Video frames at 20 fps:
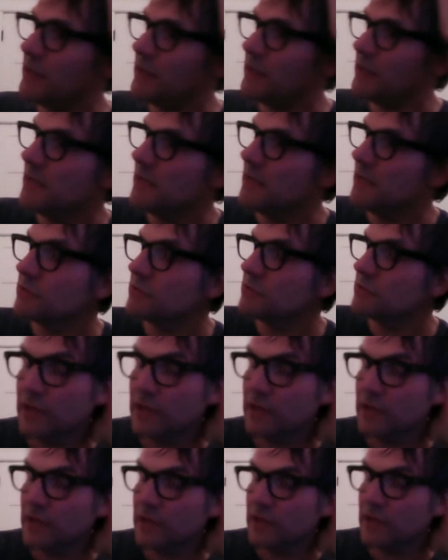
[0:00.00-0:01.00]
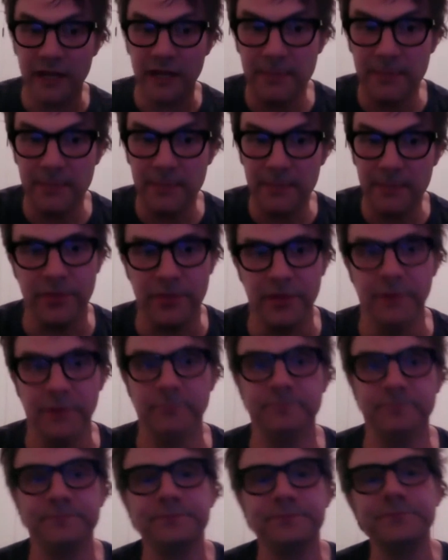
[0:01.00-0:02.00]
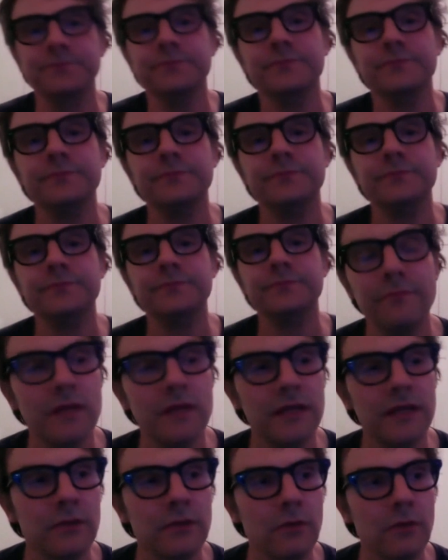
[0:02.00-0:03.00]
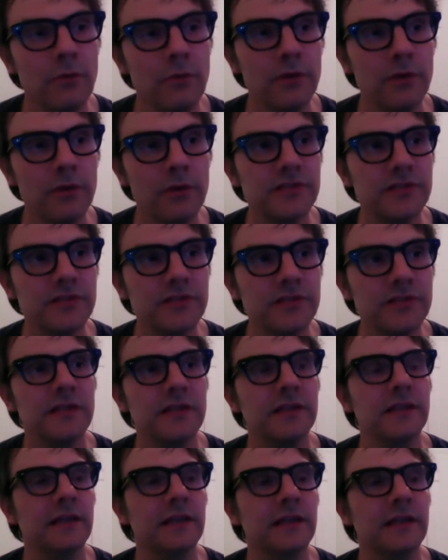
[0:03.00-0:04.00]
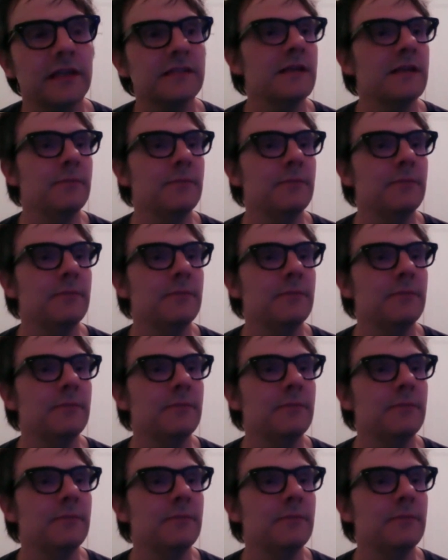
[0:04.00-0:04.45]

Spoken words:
and sort of like trying to keep up with him when we were discussing things. But then